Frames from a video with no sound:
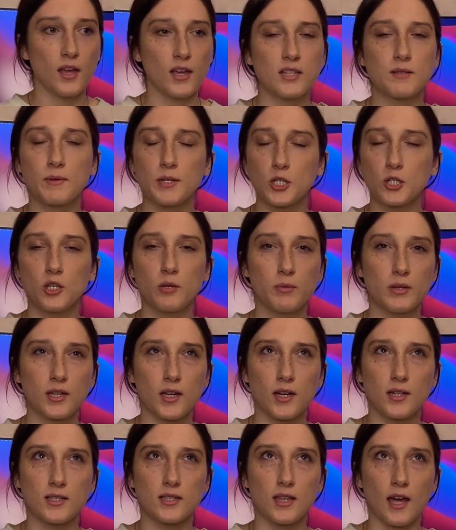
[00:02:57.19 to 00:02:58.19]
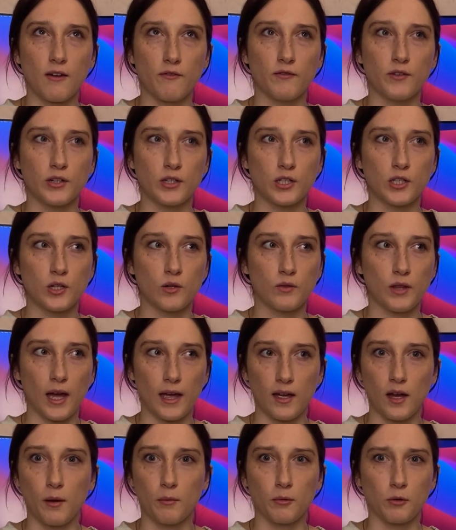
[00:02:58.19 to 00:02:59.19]
especially because that video that
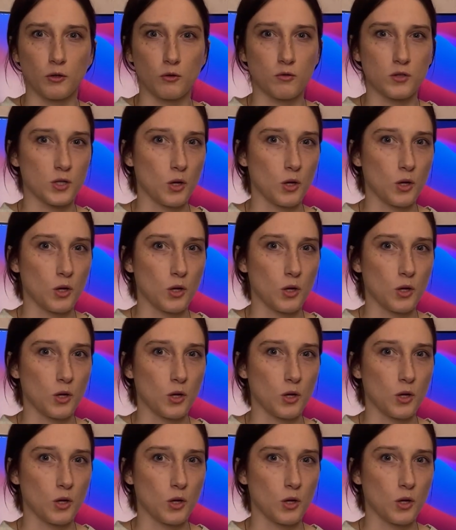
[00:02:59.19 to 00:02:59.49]
I uploaded was